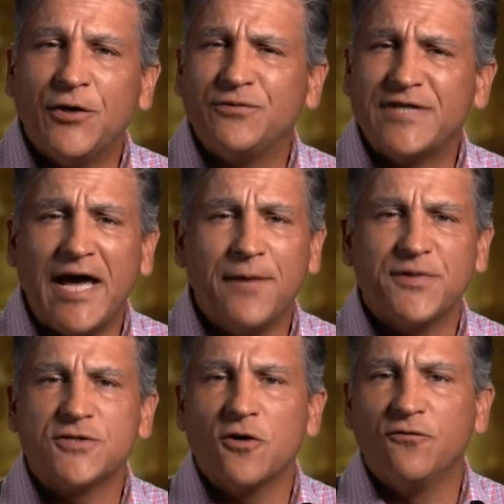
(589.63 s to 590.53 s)
Time
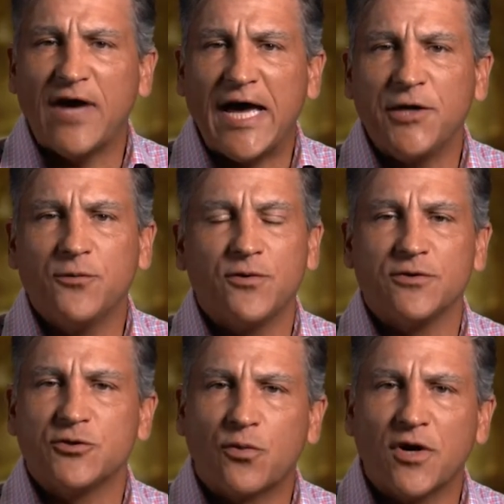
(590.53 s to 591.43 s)
is so valuable,
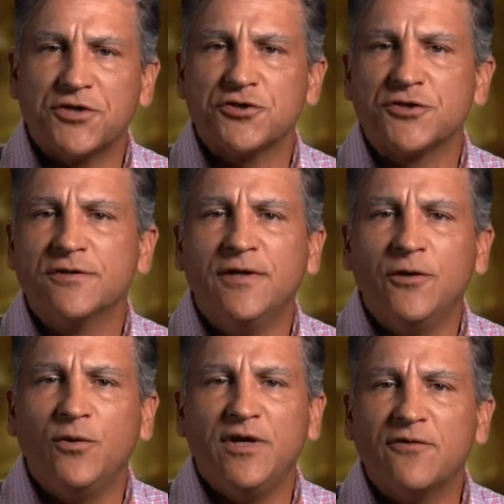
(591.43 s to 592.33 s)
it's precious,
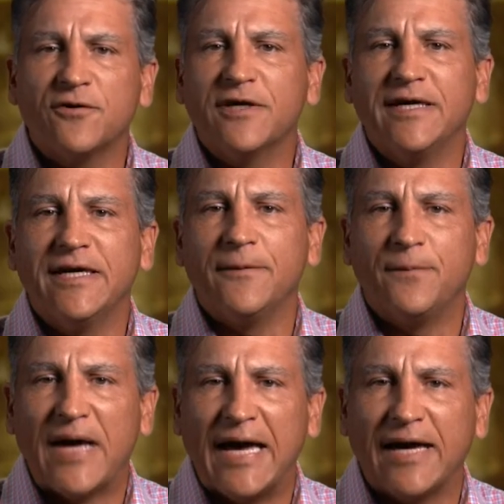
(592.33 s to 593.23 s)
we never can get it
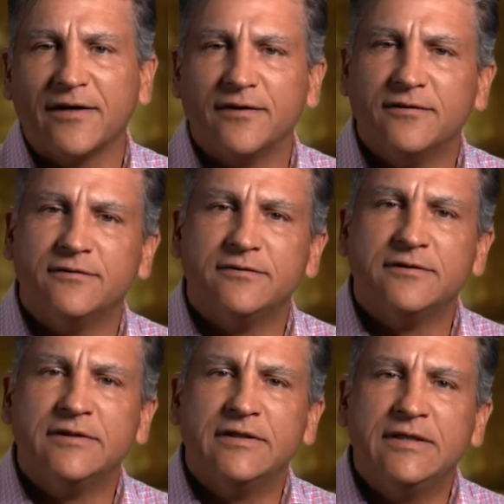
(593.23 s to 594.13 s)
back.
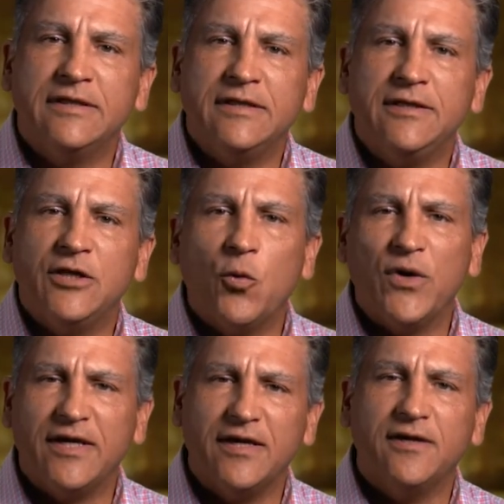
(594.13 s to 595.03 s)
We
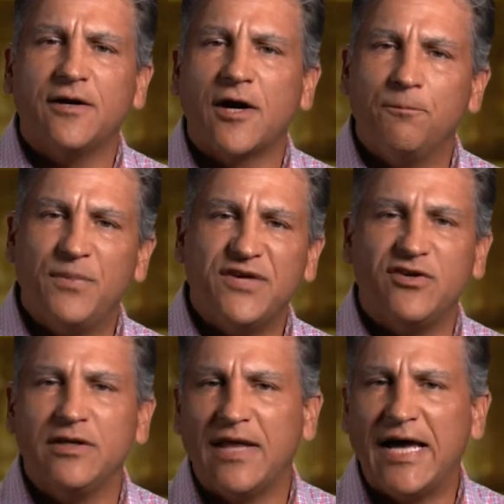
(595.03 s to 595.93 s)
get in our
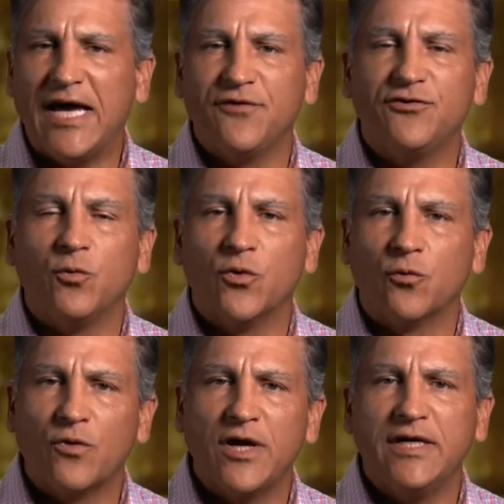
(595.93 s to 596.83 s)
busy lives and we're
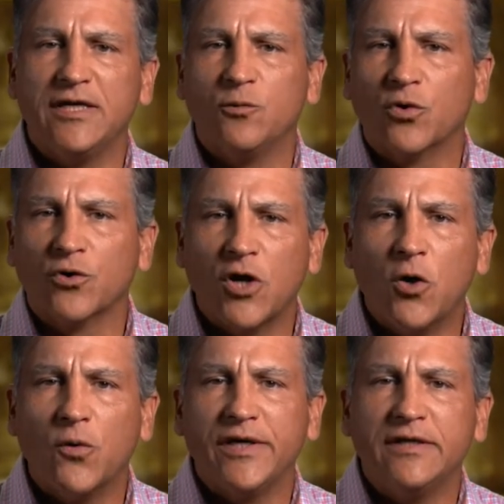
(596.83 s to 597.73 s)
running and we're
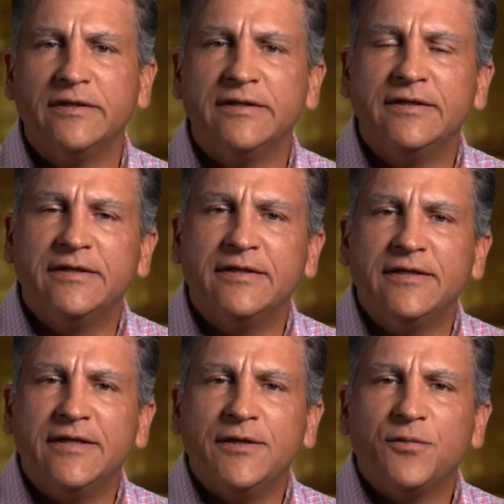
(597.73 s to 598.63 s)
going,
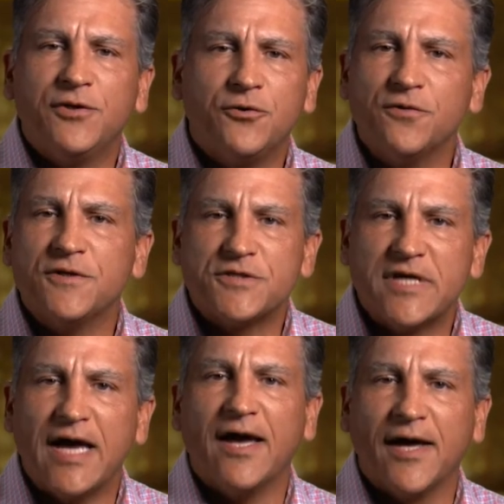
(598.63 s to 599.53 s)
but during this
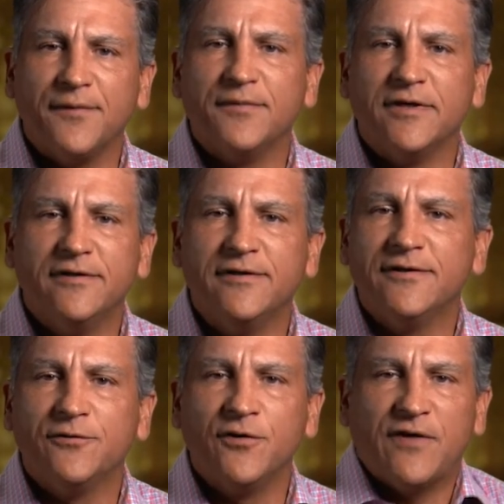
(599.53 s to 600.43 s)
time,
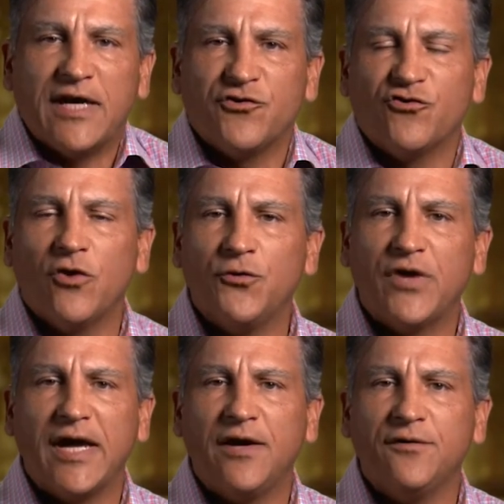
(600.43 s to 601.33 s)
We've had to slow
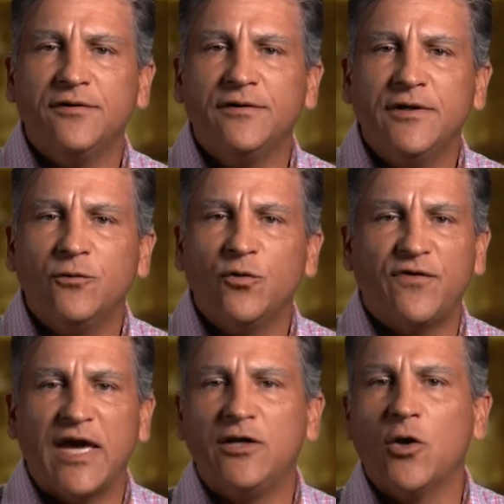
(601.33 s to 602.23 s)
down. We've
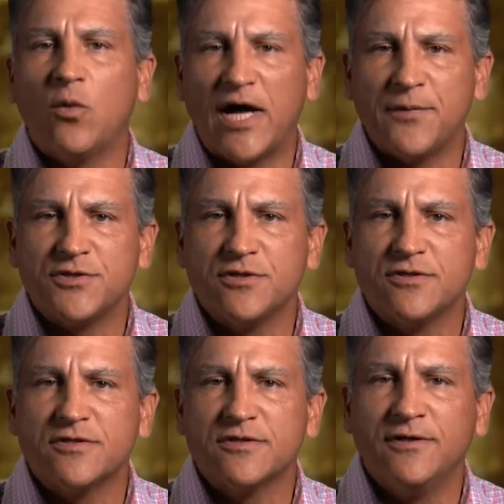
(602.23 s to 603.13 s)
had no
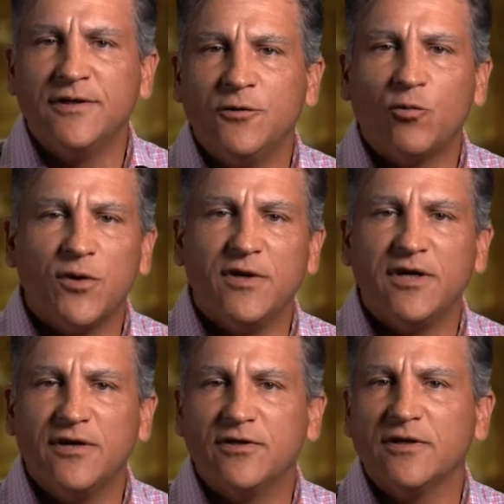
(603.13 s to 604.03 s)
options. We've been
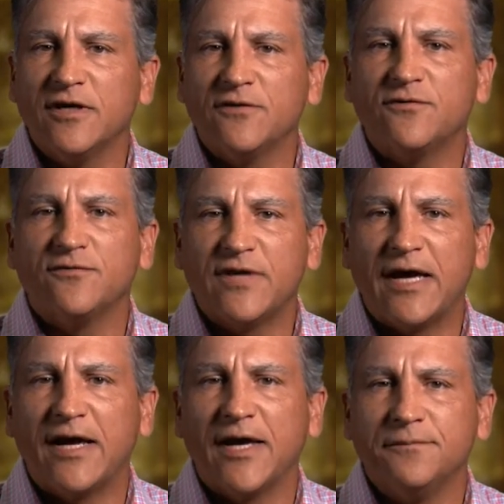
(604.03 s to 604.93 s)
given the gift of
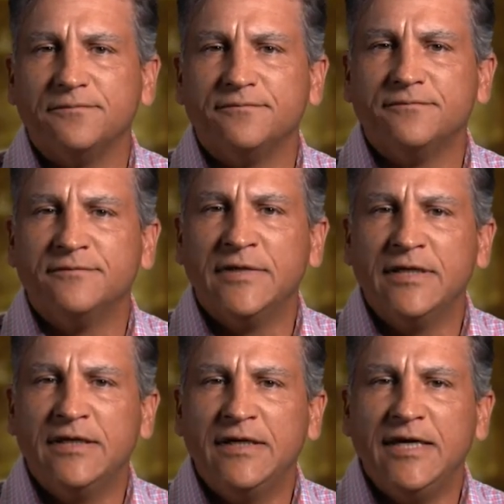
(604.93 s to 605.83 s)
time.
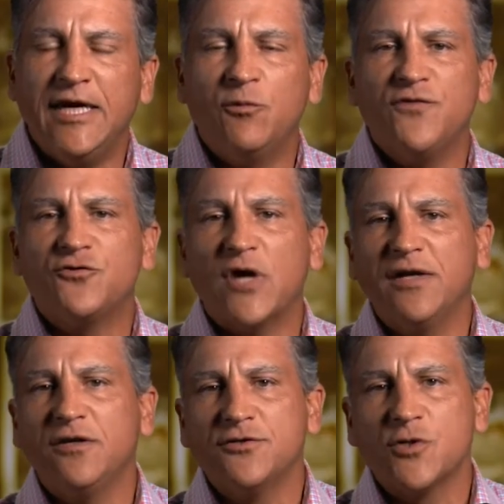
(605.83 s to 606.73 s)
And we've tried
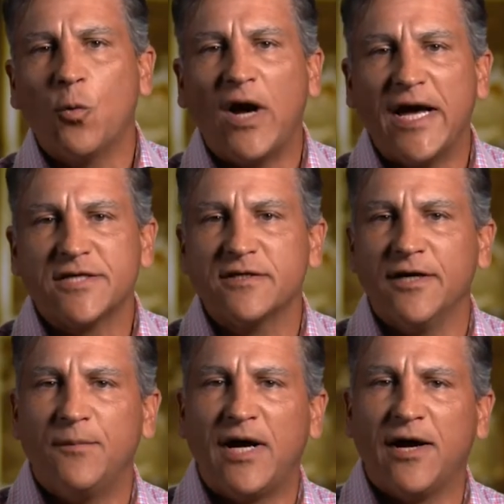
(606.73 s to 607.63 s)
to use it wisely
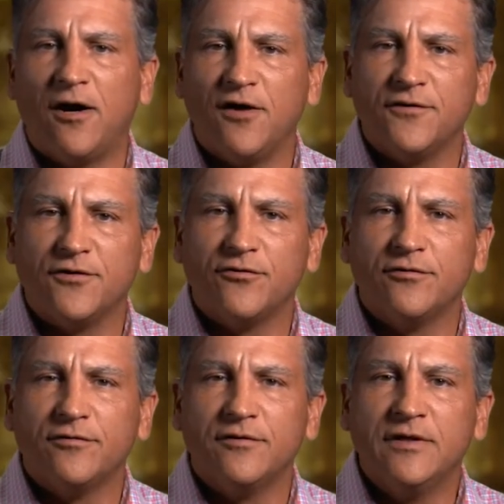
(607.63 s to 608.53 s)
at my
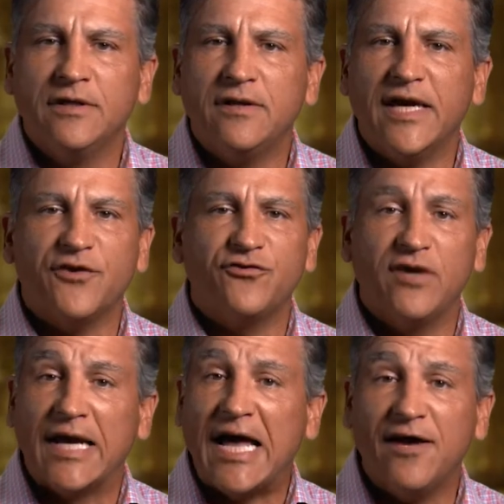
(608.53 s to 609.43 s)
office. Like I
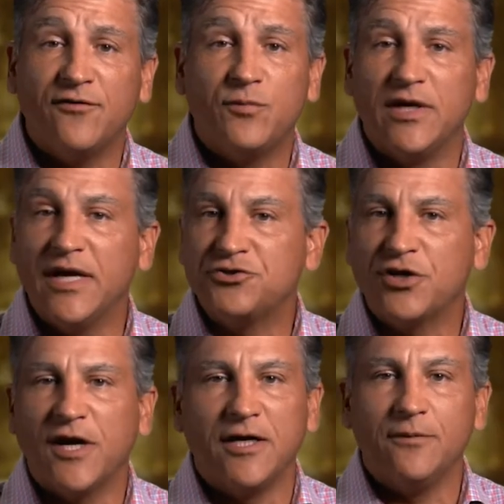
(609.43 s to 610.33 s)
said, I have been
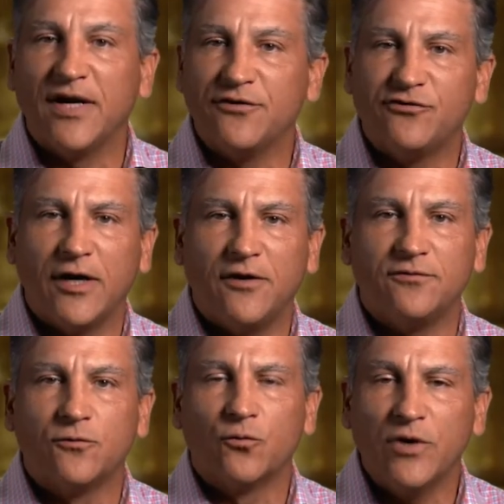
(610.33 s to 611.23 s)
educating
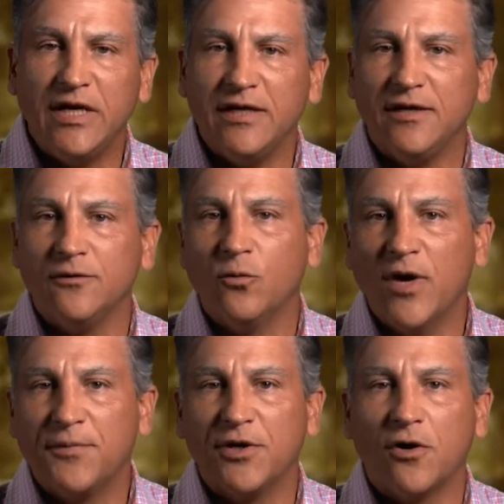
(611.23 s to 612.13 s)
myself, reading,
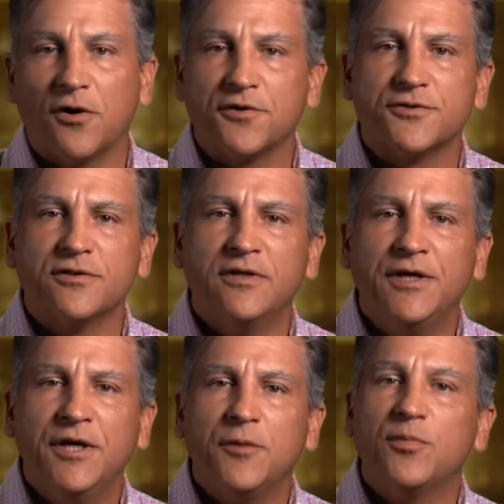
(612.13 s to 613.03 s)
webinars,
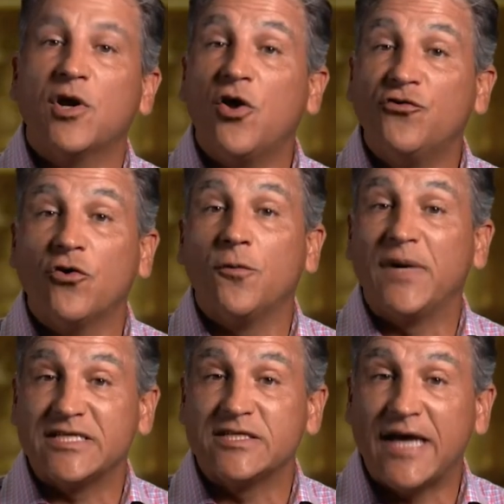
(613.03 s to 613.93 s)
but also
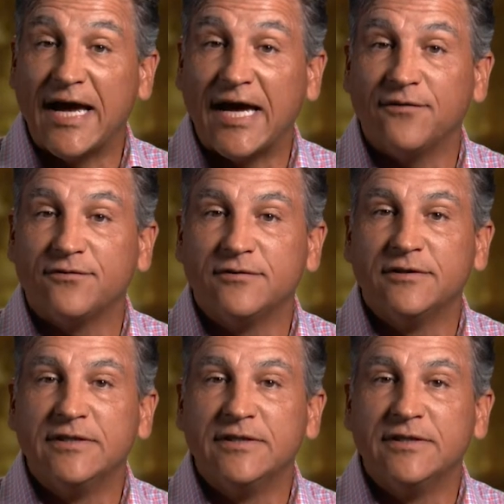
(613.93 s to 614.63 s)
my staff.